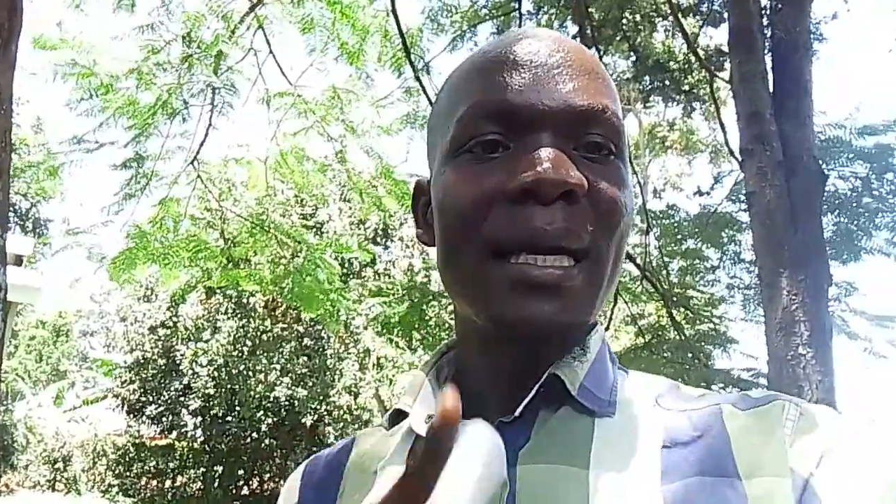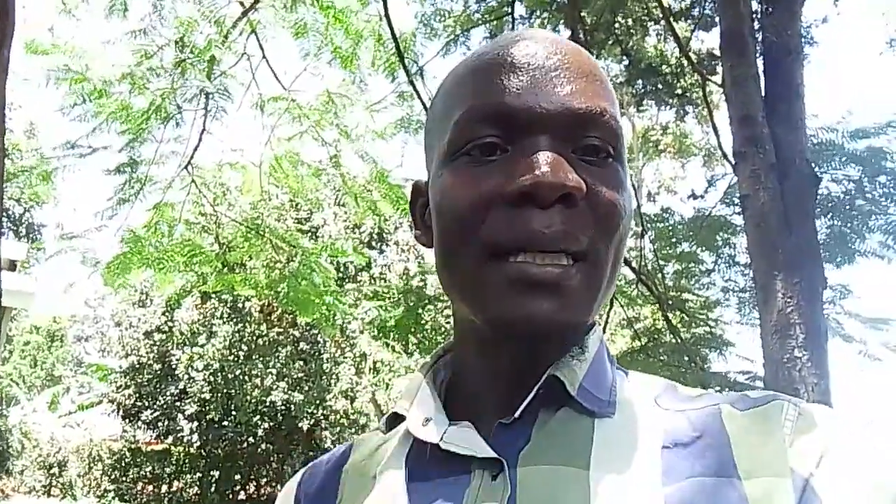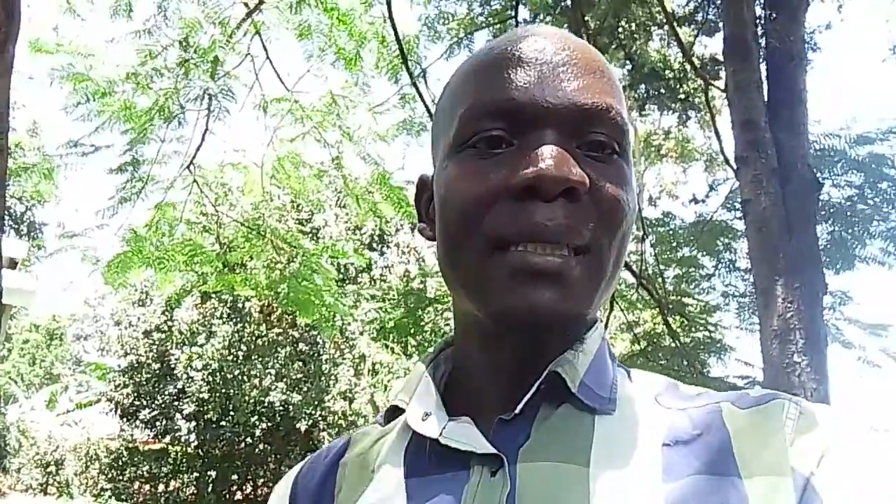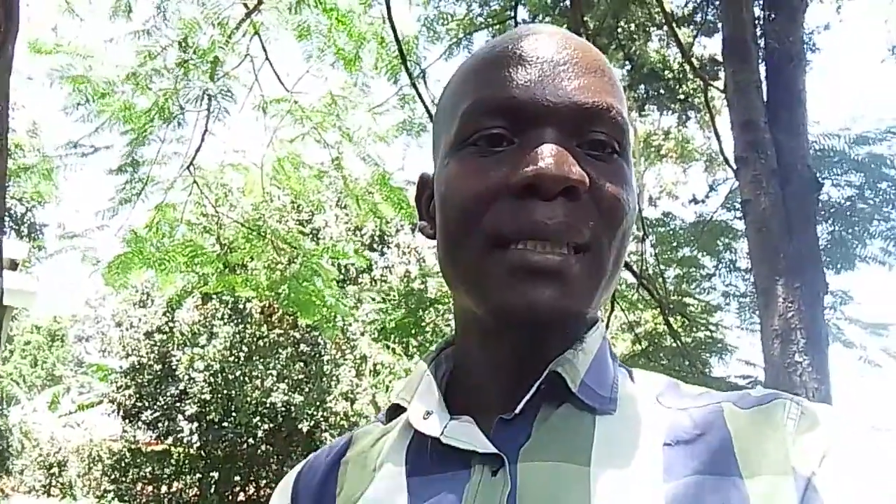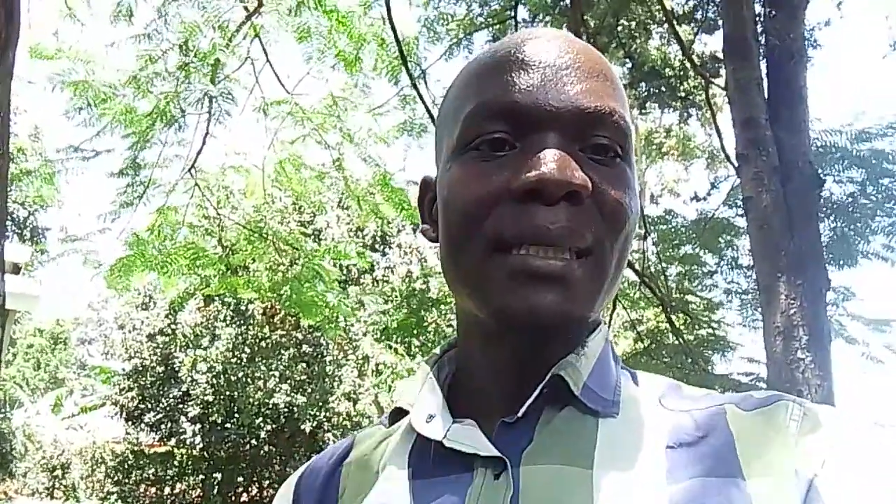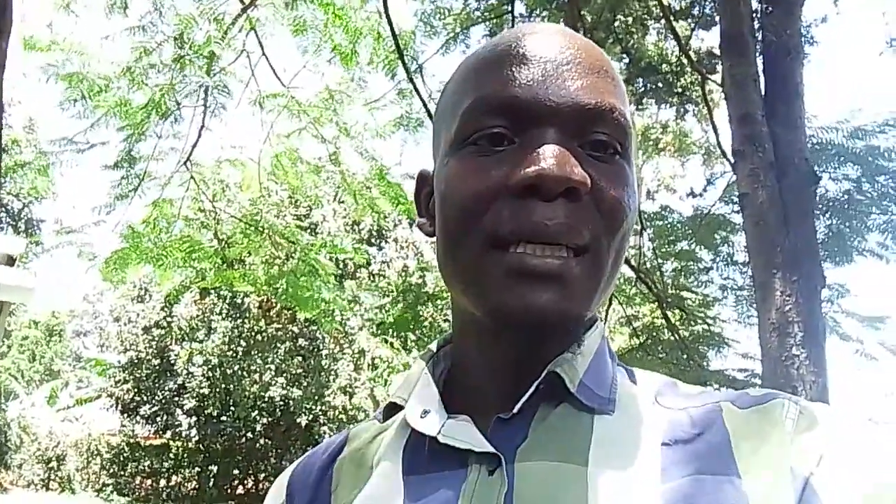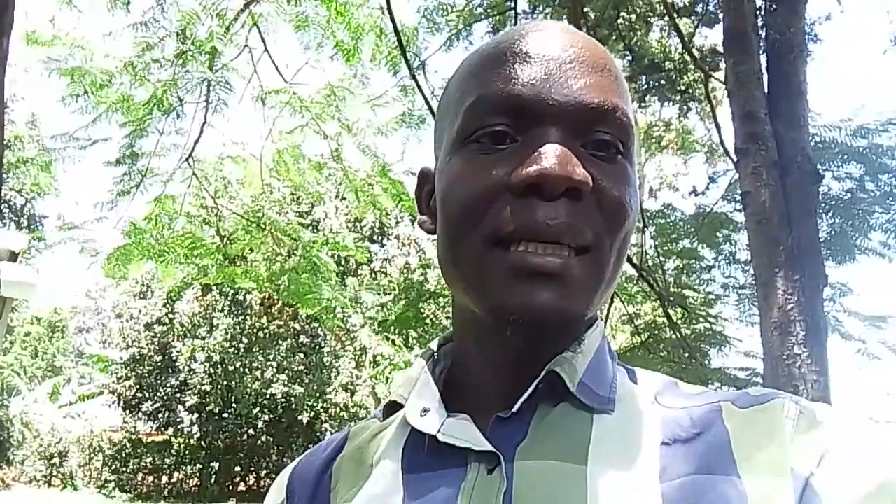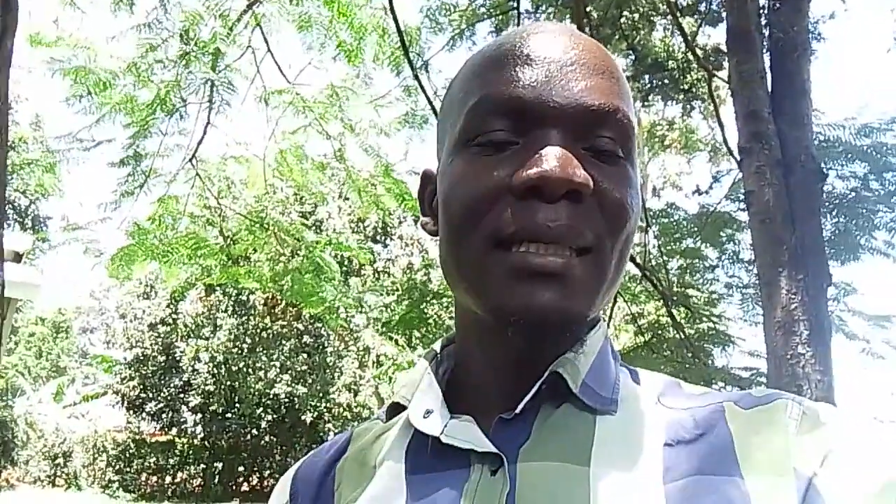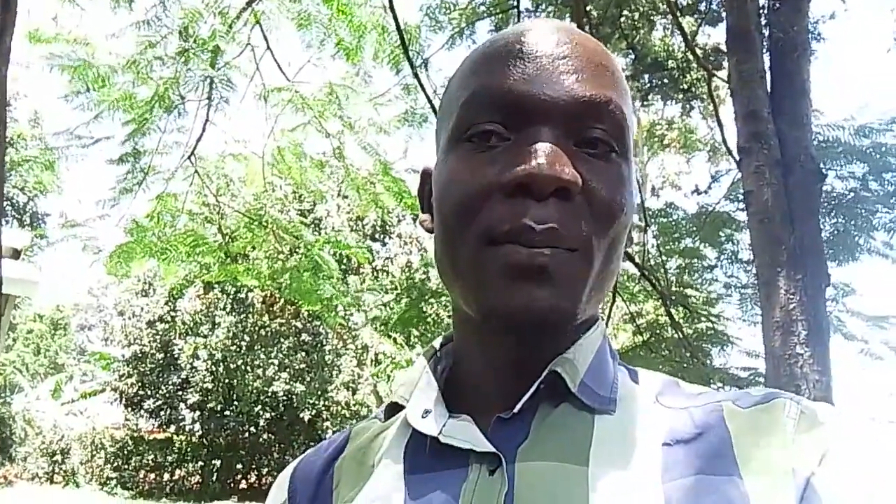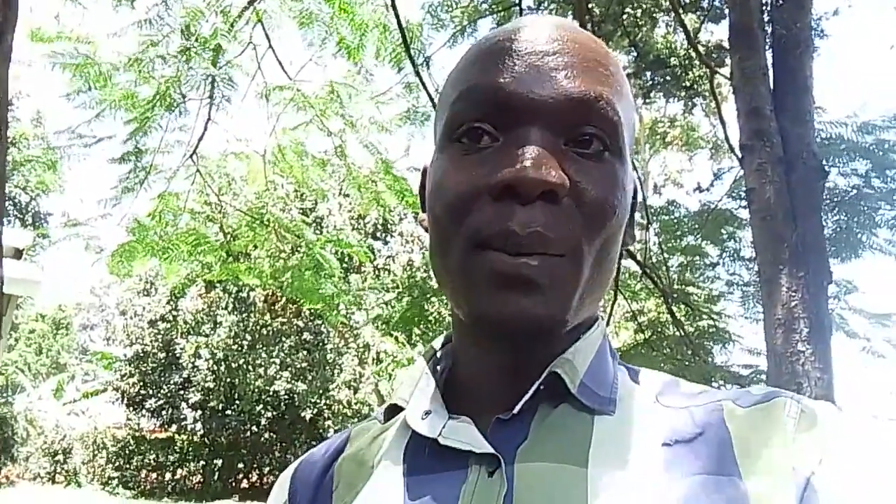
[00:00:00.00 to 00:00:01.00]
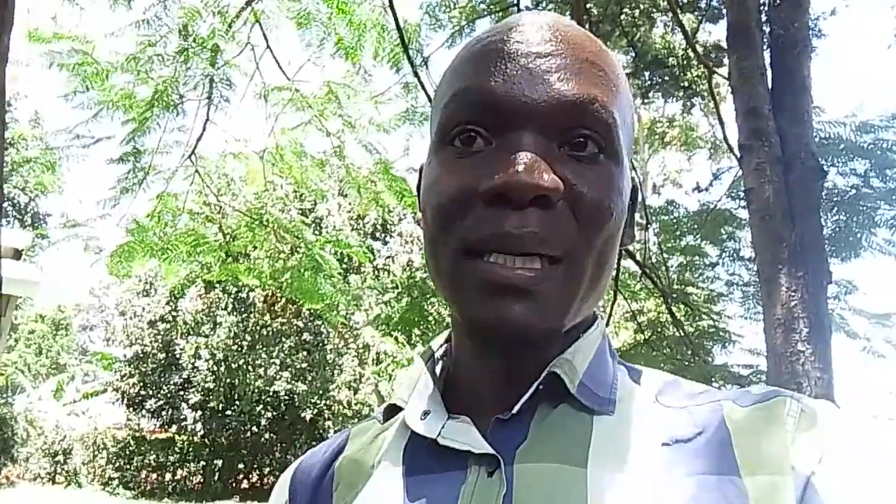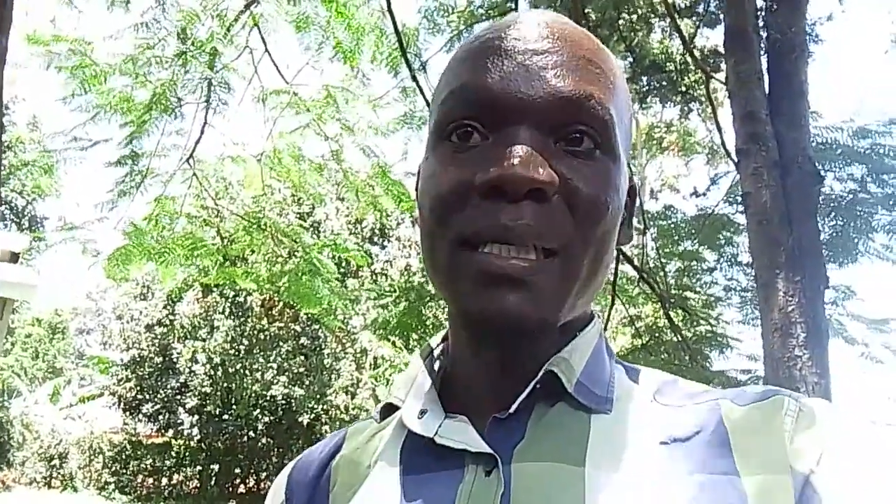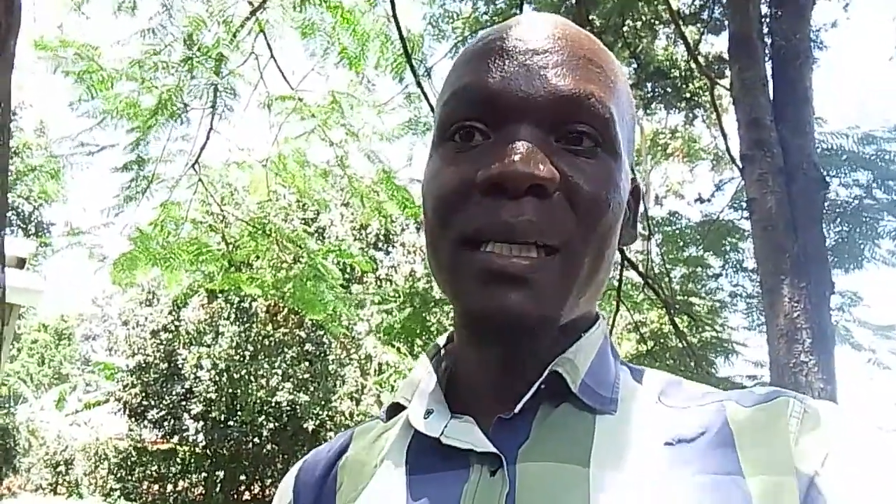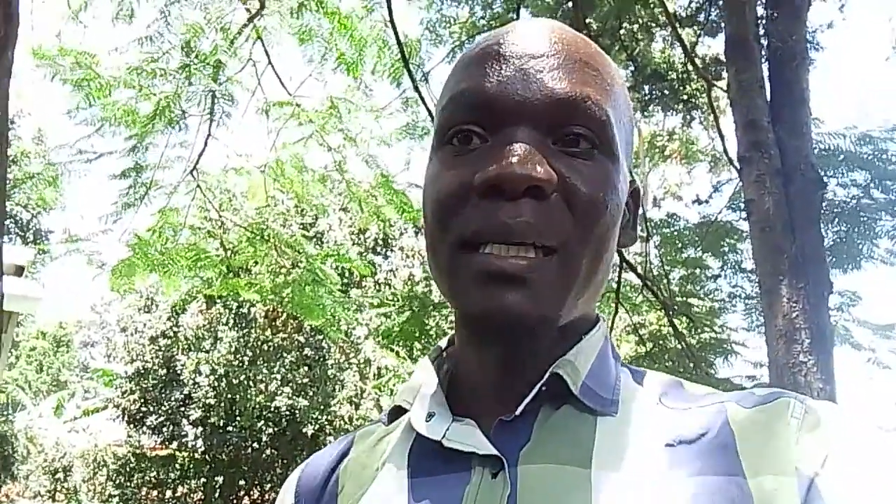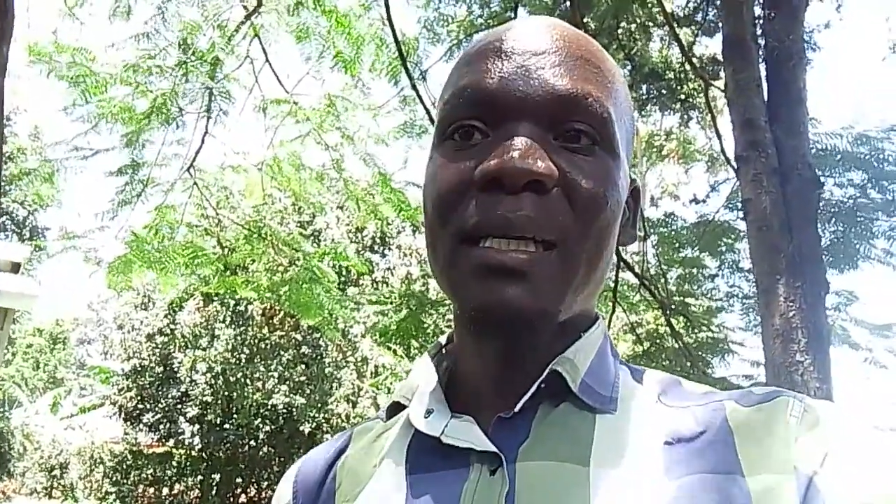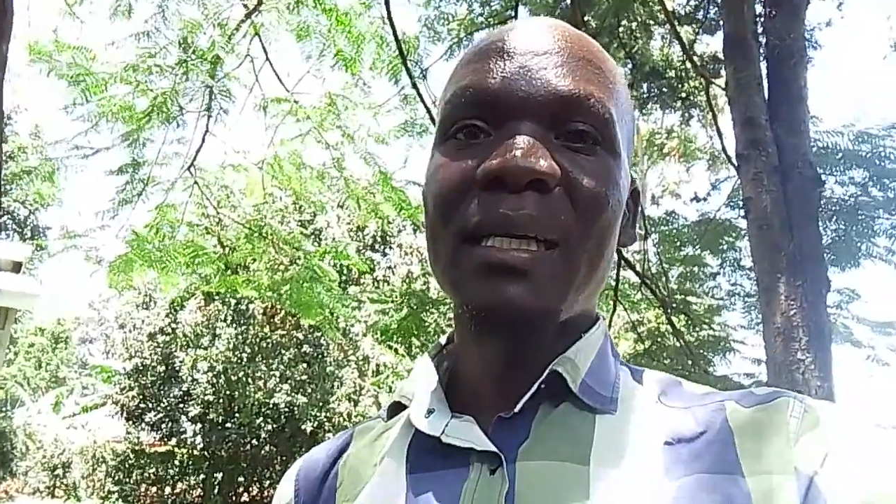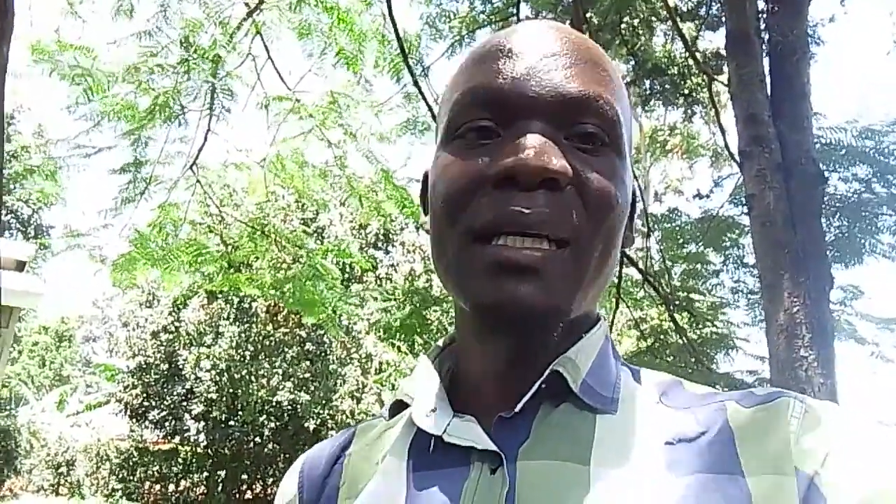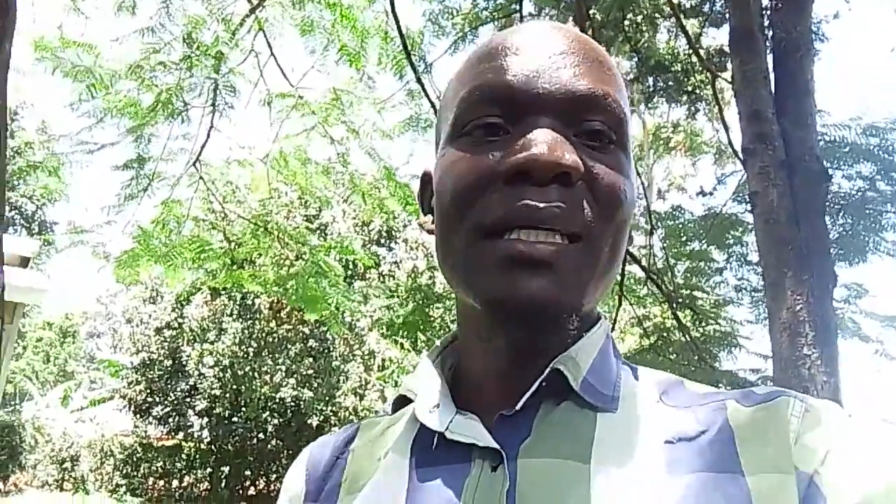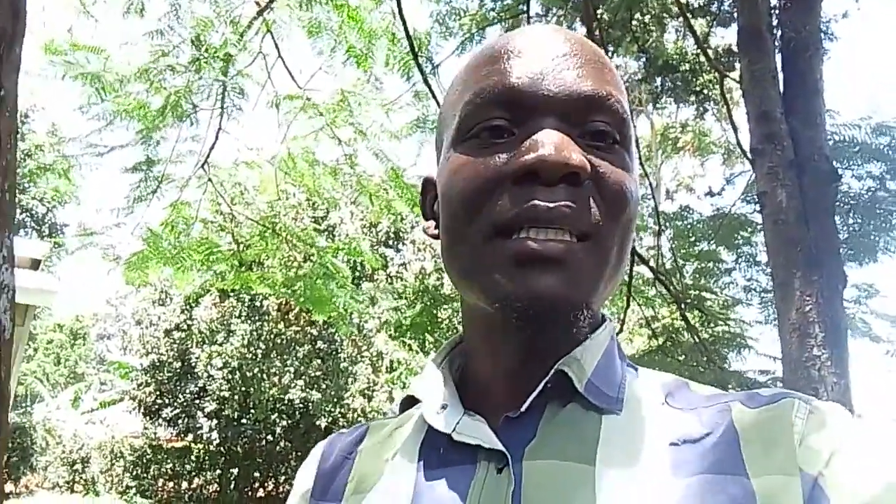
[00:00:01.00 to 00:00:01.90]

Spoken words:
and surprisingly